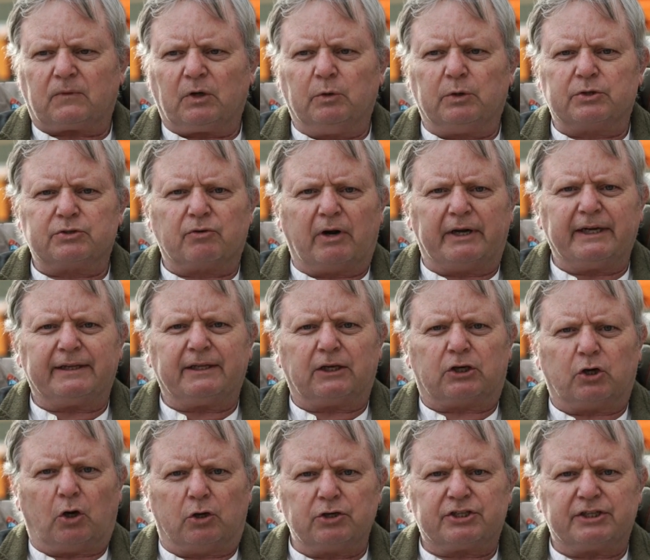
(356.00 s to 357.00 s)
who was running the
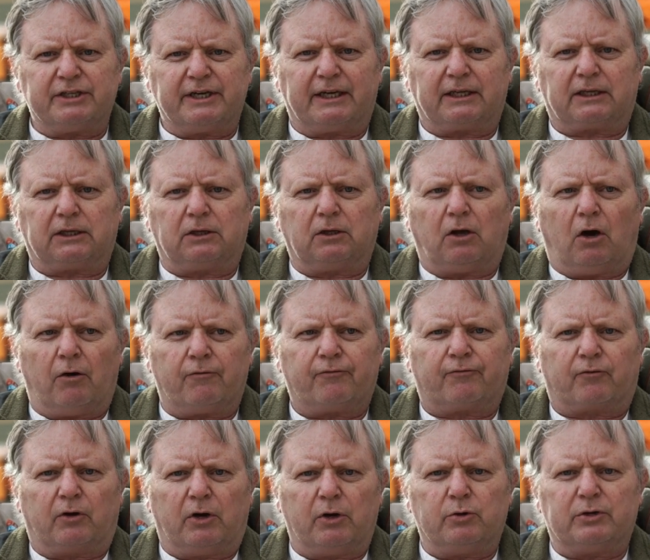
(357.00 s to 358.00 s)
Continental
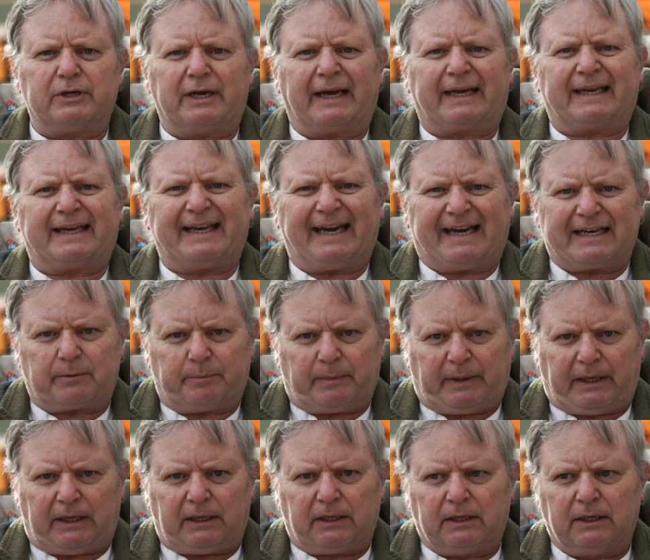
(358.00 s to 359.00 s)
Off-Road
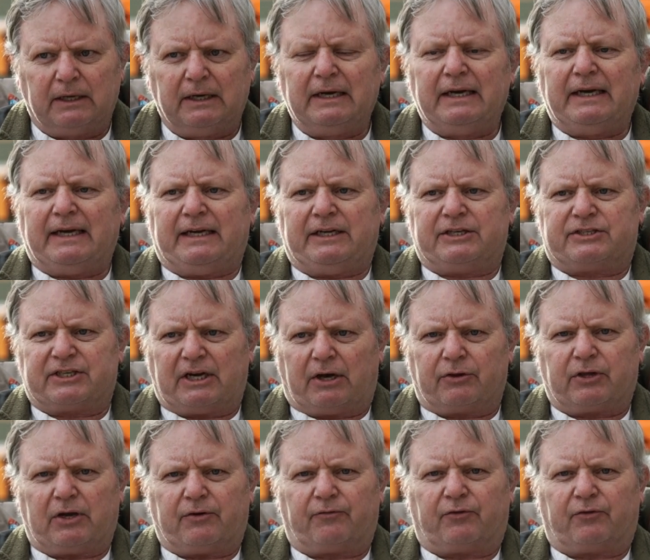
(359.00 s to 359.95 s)
Academy in South